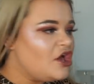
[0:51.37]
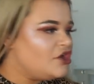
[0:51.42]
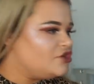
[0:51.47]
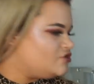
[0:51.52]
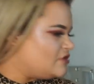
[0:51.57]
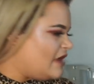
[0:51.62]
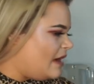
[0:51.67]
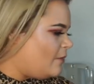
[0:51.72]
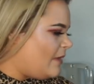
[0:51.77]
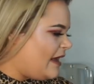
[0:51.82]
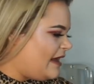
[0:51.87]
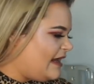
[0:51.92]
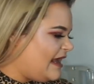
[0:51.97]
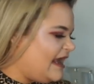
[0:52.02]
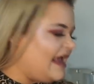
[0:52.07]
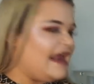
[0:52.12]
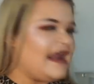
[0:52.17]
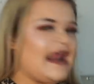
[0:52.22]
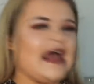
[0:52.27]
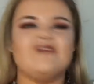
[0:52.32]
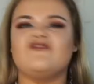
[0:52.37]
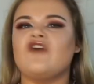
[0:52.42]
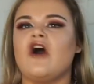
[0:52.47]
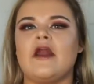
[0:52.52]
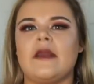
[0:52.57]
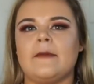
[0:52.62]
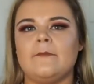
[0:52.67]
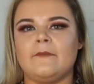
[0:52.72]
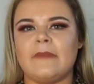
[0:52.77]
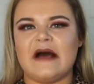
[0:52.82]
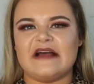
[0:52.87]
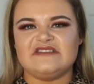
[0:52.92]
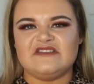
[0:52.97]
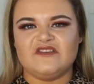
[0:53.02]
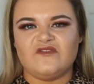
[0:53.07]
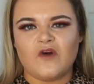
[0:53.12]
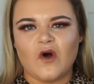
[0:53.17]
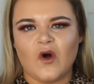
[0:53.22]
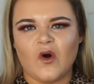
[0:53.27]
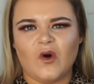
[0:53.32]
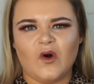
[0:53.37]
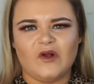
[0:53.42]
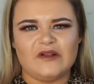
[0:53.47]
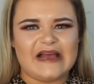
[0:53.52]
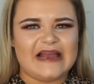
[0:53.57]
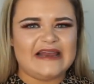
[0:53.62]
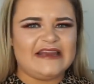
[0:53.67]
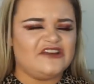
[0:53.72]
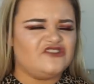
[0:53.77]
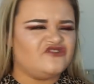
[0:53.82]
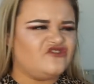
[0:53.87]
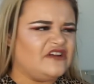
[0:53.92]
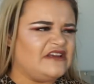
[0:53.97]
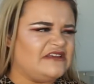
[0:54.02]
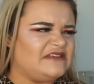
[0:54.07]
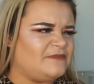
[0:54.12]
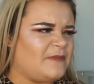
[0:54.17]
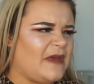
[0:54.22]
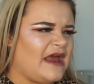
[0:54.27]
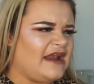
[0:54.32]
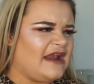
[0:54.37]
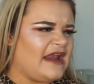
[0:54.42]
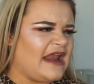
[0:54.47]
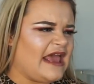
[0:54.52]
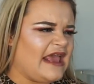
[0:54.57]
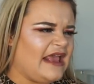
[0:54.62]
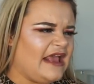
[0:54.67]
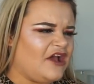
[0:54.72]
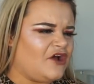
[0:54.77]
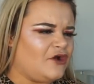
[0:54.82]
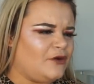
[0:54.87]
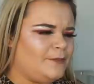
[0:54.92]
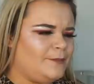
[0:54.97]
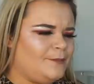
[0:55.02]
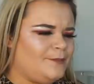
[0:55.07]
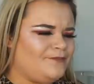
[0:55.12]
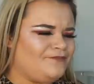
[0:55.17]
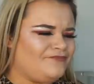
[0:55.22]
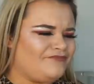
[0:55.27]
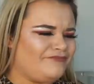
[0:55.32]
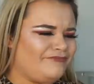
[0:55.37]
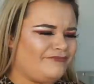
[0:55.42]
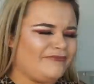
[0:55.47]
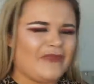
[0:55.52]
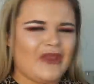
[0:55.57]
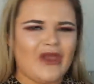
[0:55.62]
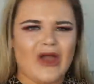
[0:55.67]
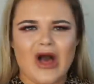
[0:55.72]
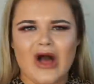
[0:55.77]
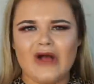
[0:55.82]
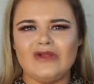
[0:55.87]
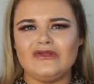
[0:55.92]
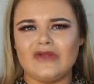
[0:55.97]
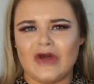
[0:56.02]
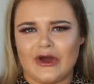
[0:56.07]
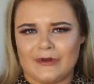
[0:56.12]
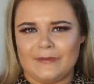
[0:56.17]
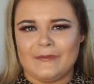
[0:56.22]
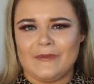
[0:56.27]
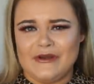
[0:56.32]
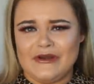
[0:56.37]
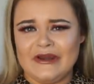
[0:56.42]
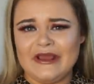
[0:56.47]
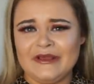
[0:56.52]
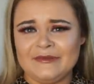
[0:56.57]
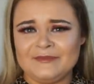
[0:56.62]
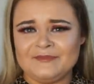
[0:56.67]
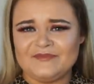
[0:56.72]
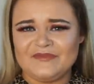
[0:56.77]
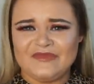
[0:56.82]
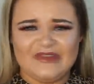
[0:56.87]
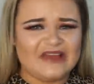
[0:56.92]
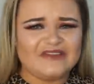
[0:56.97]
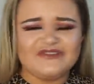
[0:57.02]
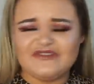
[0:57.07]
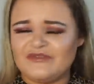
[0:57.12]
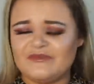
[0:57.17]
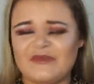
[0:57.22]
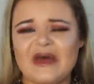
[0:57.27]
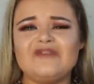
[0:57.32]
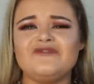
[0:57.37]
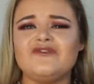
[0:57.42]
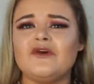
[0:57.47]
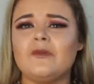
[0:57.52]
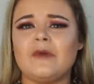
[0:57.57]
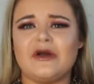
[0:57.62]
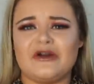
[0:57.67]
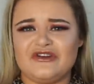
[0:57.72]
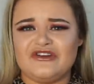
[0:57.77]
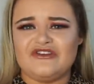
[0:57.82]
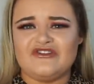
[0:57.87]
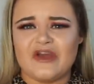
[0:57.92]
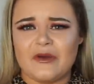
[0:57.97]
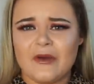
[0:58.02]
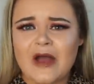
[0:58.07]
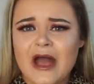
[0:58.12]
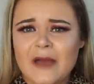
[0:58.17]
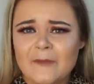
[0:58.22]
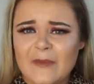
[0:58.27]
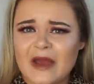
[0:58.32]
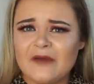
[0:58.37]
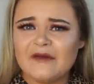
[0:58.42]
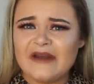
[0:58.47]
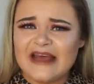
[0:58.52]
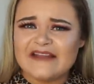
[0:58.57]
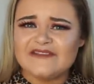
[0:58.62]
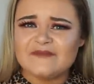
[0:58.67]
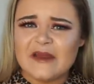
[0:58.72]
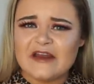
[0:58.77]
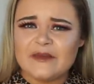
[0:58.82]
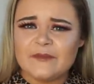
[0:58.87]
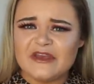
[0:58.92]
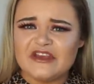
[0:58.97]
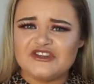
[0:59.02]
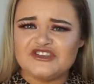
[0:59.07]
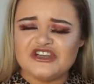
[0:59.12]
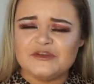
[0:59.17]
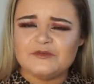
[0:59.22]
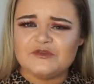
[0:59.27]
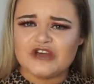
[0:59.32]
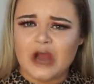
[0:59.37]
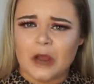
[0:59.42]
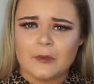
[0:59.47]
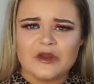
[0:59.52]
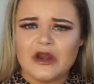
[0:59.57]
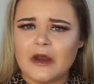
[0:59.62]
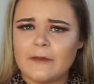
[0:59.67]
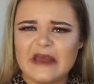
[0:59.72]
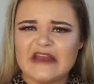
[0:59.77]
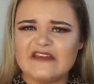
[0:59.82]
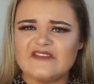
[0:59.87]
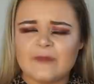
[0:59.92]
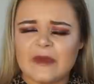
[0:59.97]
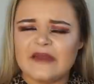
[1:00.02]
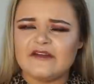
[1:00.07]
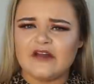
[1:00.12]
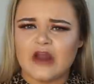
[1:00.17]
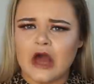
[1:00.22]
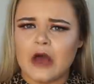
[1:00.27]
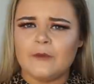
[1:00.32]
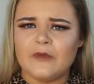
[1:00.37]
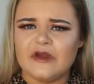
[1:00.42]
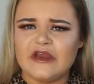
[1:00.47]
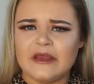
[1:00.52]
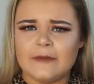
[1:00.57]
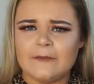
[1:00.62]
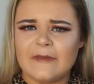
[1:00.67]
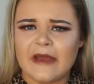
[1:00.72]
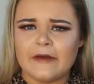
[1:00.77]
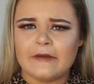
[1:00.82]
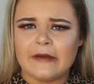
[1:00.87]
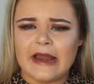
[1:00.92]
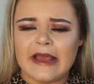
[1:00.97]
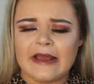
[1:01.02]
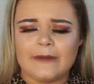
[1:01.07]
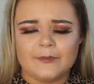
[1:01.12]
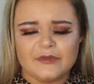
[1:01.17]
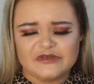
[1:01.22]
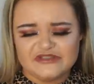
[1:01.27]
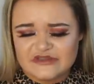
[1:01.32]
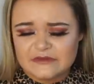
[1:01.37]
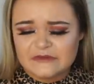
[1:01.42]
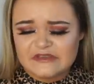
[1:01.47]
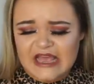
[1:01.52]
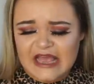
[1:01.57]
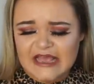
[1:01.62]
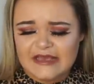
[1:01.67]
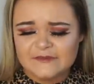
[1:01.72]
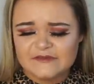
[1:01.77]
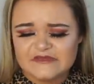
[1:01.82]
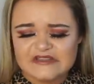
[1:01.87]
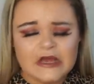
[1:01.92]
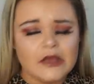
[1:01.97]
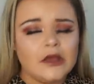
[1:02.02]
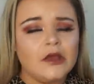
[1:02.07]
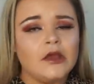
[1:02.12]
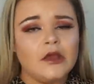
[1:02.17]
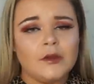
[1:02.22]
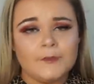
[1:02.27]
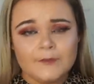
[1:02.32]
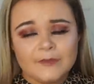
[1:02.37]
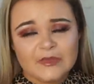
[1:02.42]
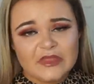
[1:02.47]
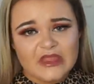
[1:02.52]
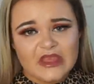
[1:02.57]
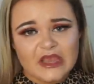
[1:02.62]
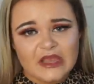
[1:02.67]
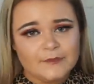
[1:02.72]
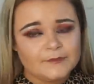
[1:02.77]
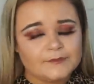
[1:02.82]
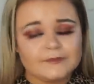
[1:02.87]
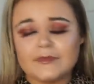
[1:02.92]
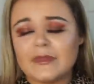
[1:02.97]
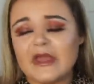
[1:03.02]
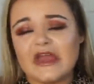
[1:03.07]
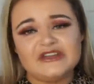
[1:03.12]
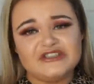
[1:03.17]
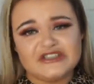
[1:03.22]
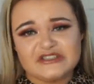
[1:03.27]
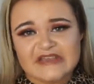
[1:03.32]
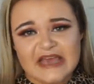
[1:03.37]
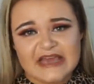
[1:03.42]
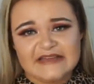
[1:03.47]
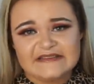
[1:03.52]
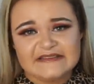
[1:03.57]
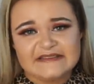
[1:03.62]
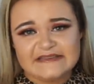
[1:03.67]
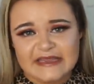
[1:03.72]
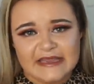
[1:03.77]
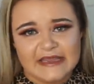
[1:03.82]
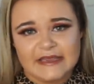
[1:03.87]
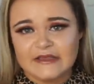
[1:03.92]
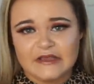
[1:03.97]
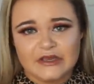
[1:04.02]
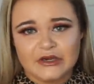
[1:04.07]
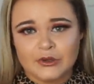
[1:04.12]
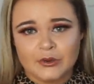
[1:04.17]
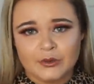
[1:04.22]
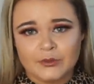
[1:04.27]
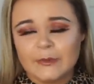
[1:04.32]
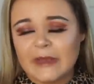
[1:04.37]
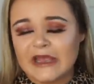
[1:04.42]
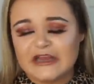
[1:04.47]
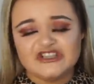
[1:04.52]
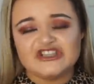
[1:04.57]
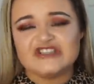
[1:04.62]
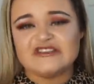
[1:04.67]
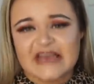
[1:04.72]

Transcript: So I went in, I've got a massive haul. I literally spent like a lot of money. That's, that's all we're going to do. Poundland's meant to be a cheap shop. You're not meant to spend a lot of money in Poundland, but sometimes it just gets to you, you know? It just